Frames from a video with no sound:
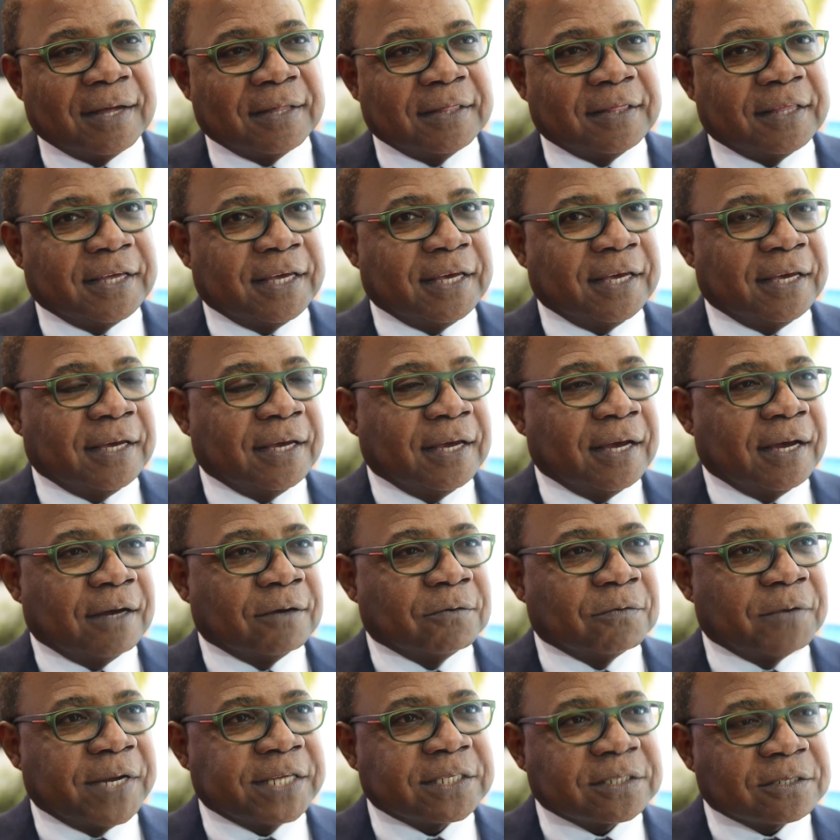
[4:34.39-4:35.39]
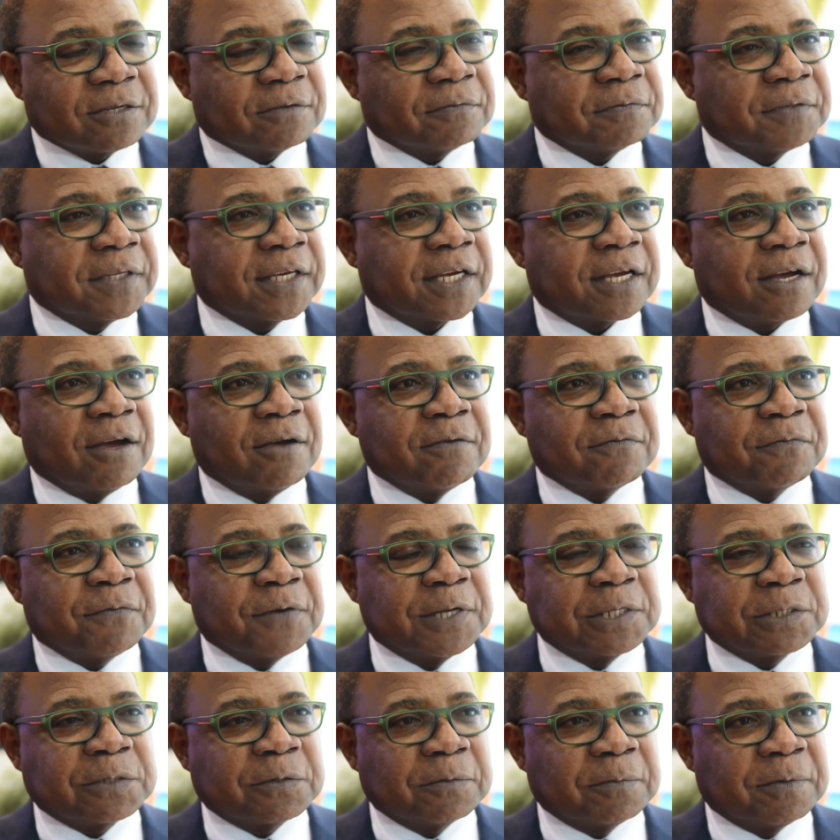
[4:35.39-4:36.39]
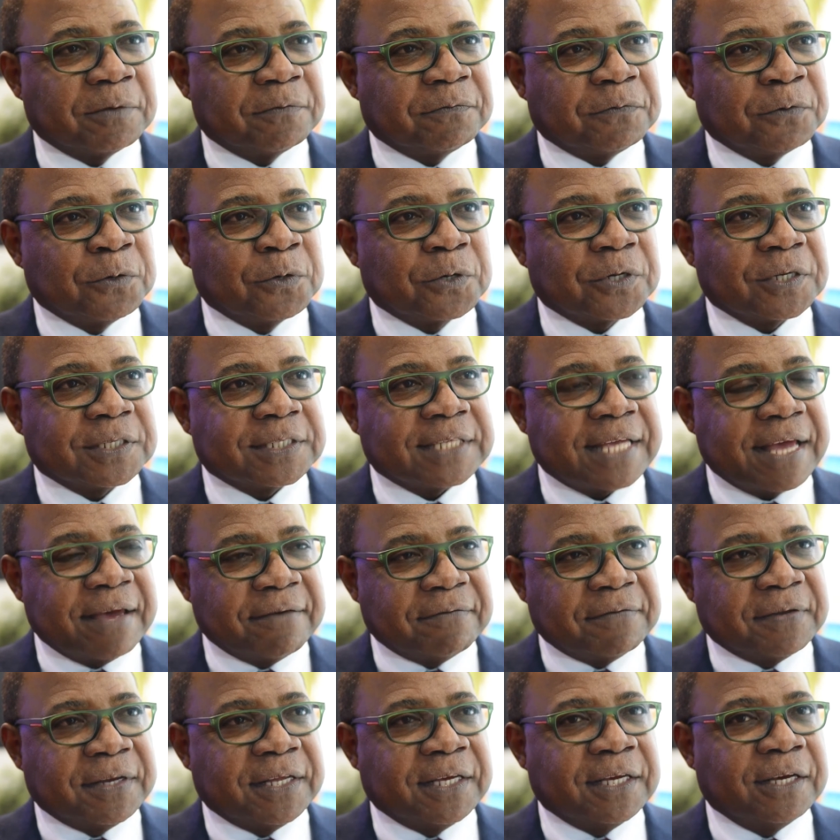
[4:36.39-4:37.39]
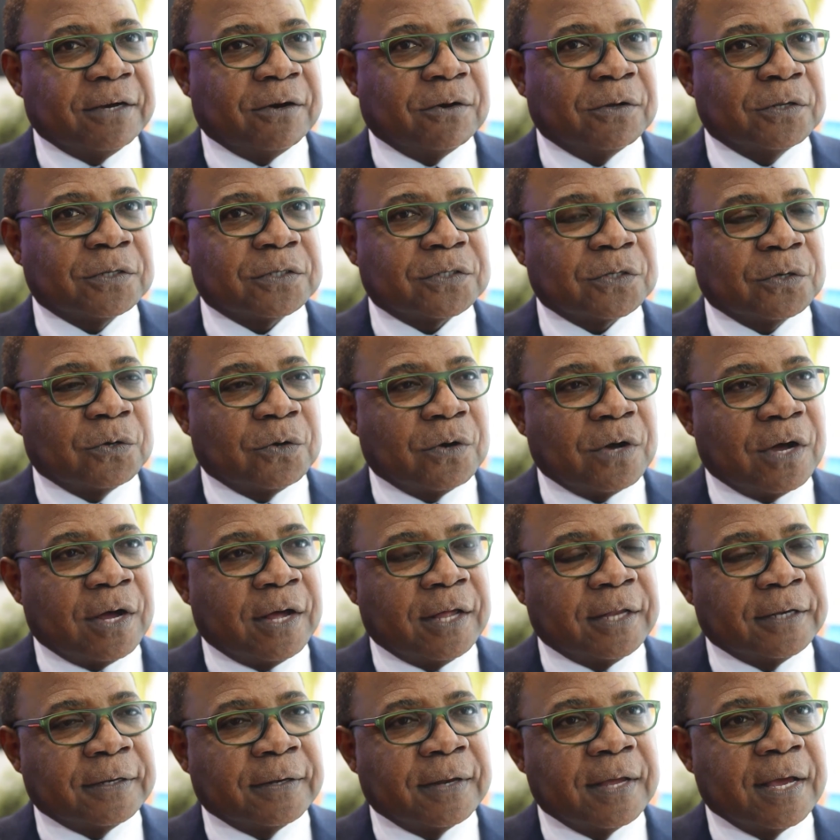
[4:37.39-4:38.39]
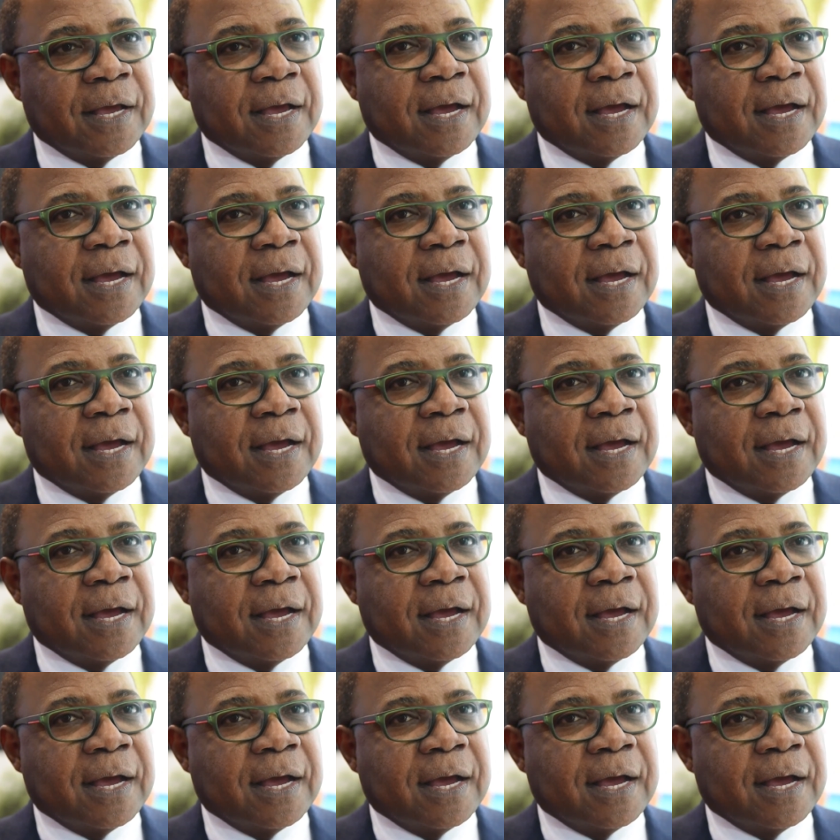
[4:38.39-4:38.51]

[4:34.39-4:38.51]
The rest of the conference will be focused heavily also on